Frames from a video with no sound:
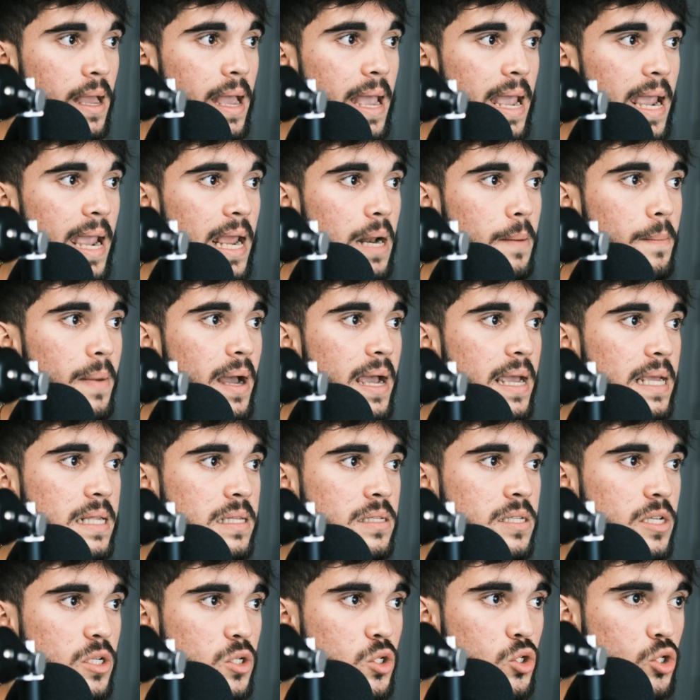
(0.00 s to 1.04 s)
And my
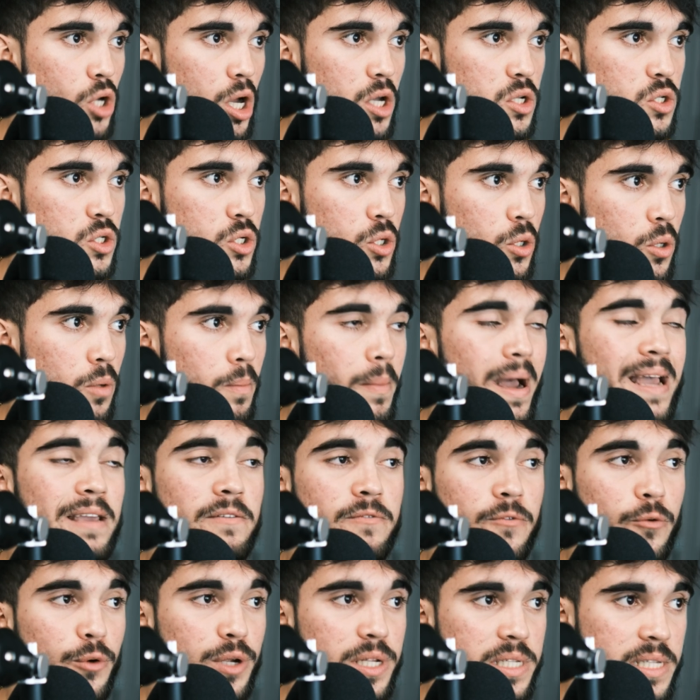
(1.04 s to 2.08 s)
testosterone, my
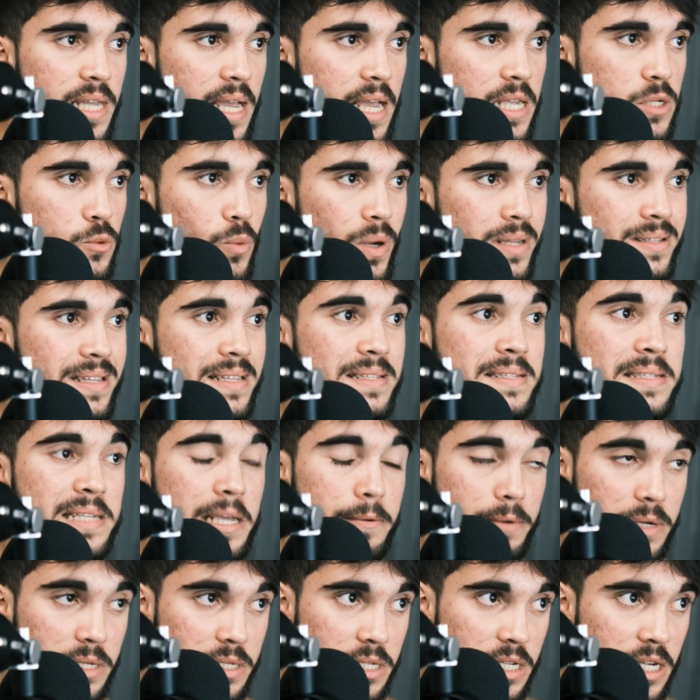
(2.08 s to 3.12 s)
free test was at
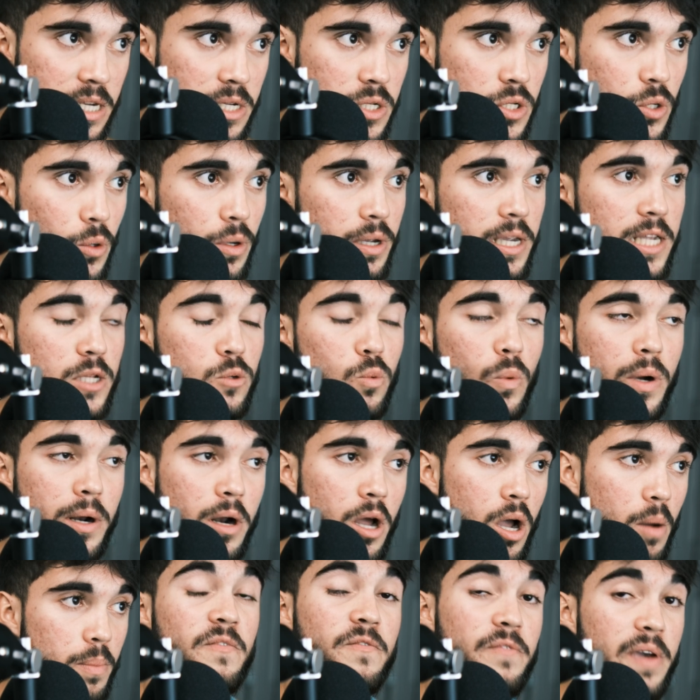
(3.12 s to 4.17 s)
17, so it went
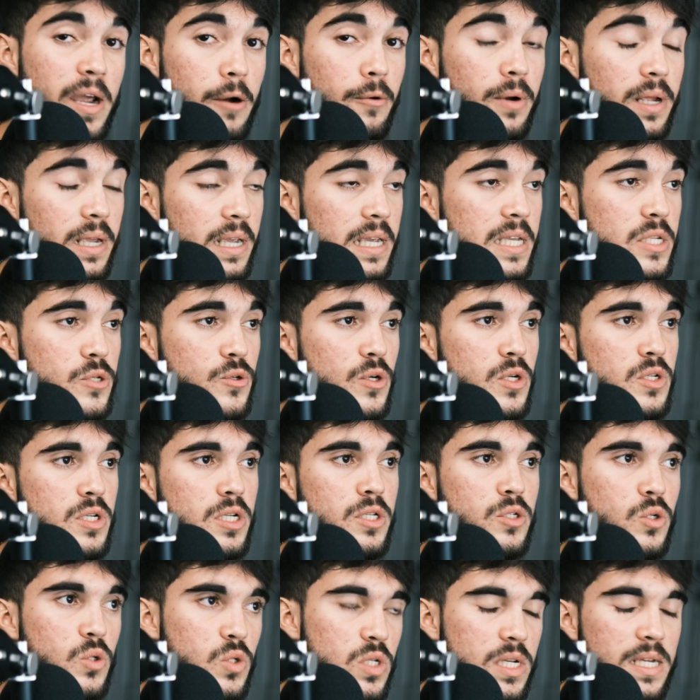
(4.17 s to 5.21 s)
up. Very interesting
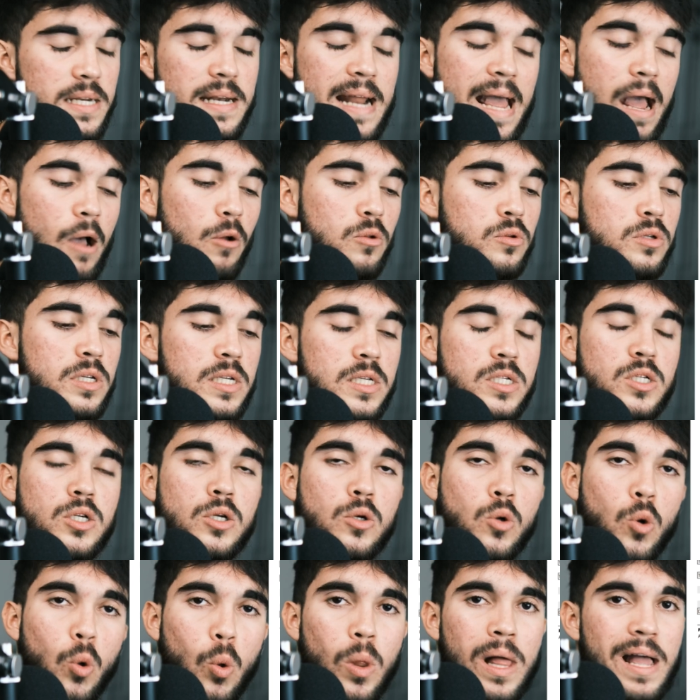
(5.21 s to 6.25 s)
to see. Now, this
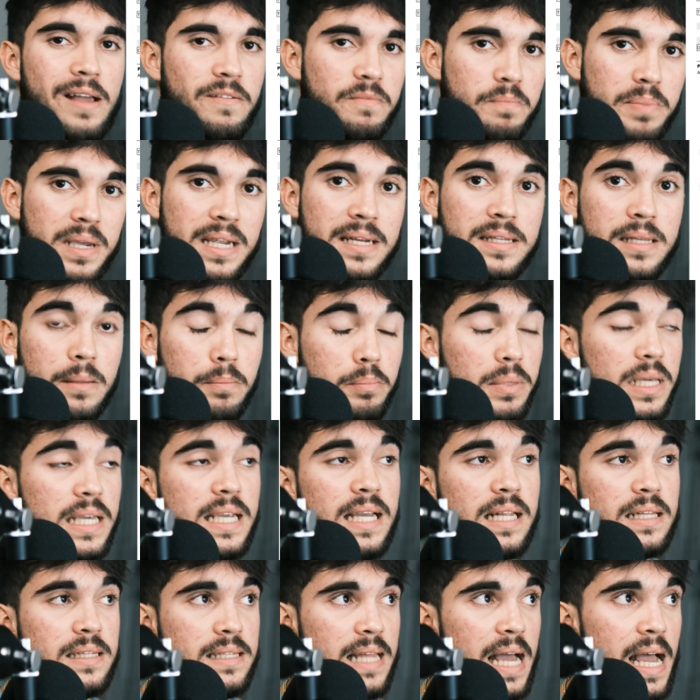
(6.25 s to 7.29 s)
could have been the
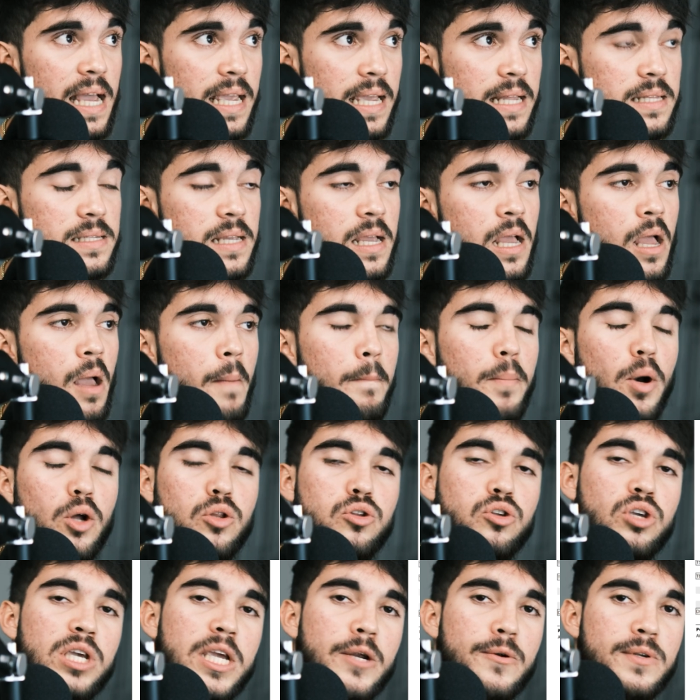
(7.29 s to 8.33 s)
vegan diet, but
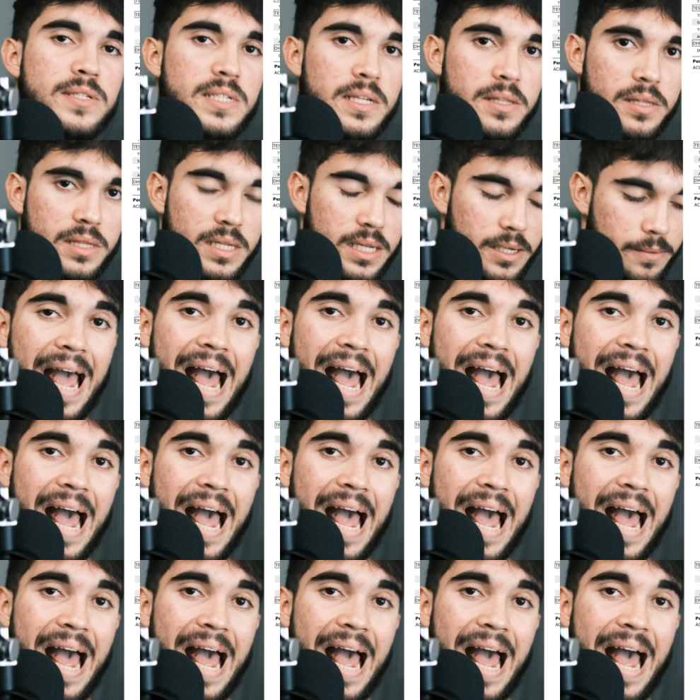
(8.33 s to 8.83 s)
here's the thing.